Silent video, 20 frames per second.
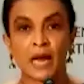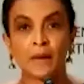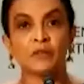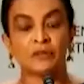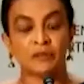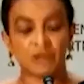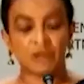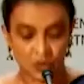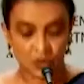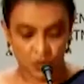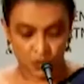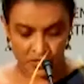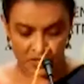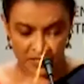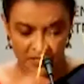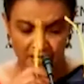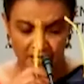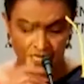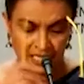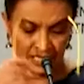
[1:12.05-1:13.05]
We will go
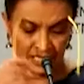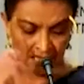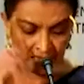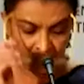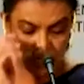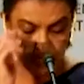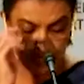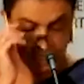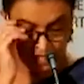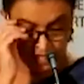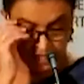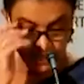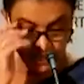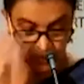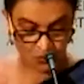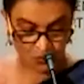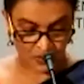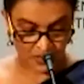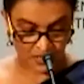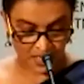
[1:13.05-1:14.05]
directly
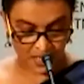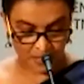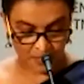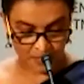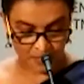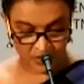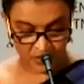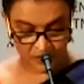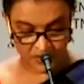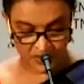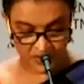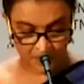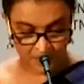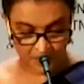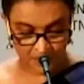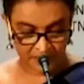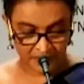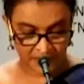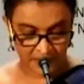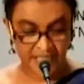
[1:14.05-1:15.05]
into the summary of summit
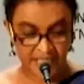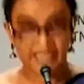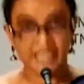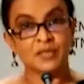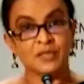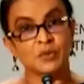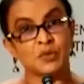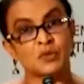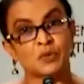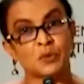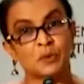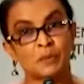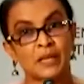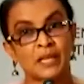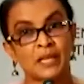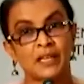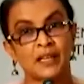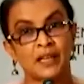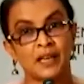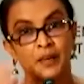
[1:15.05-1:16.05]
findings, which will
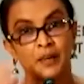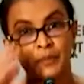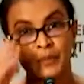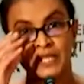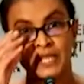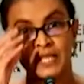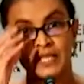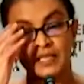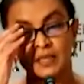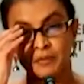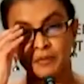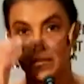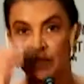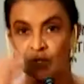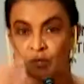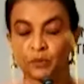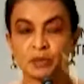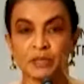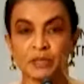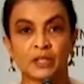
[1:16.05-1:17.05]
be presented by
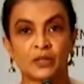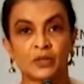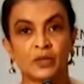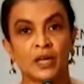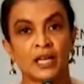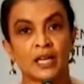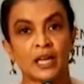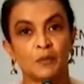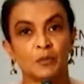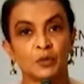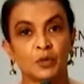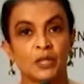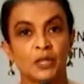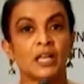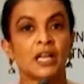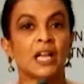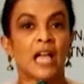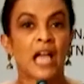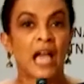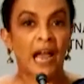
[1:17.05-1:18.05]
Duminda Hulangamur.
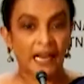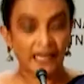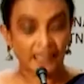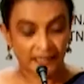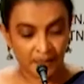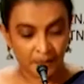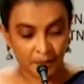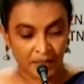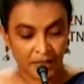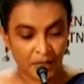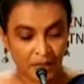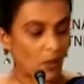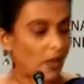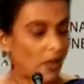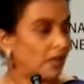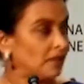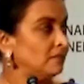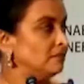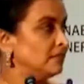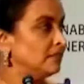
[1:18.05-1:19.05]
And in the
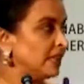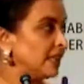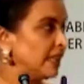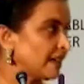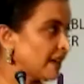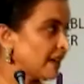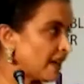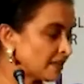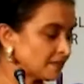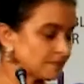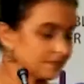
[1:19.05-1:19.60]
meanwhile, Hiran.